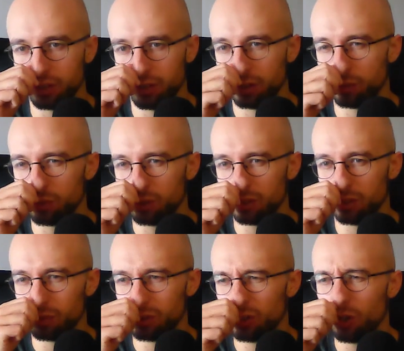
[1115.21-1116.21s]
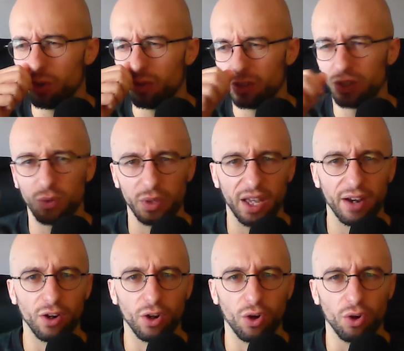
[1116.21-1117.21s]
You know, there was there was two of us who were there
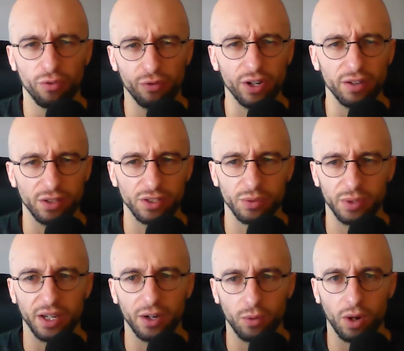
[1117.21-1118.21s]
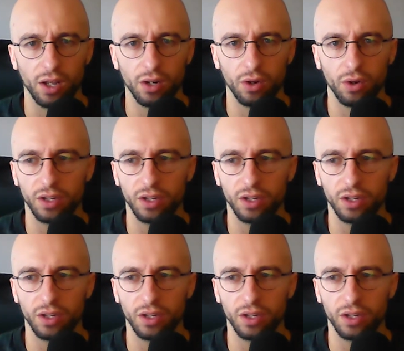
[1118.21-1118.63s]
a lot, or three of us who were there quite a lot,